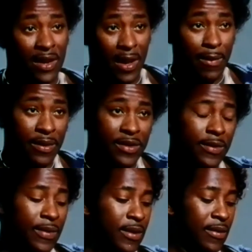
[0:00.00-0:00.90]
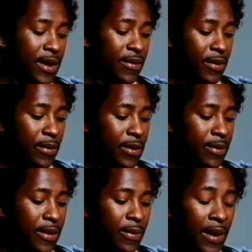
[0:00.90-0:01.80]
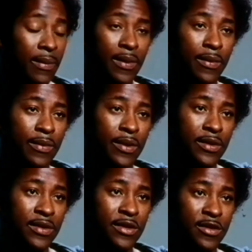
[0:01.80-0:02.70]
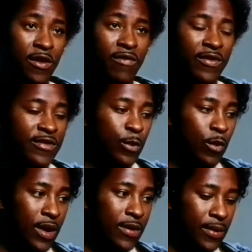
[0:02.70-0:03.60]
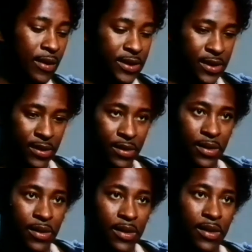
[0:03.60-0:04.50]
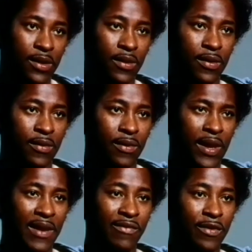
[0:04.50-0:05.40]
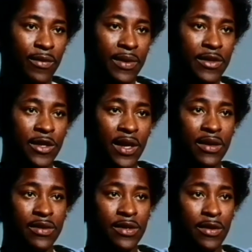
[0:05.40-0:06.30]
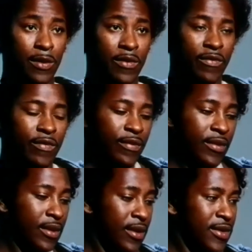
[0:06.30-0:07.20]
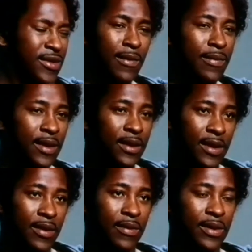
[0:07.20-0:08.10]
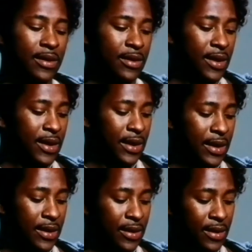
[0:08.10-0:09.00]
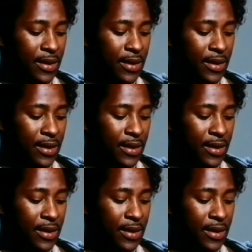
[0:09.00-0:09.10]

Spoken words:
that happened to me or whatever would be probably deserved if one person, life would have been changed or something, and like,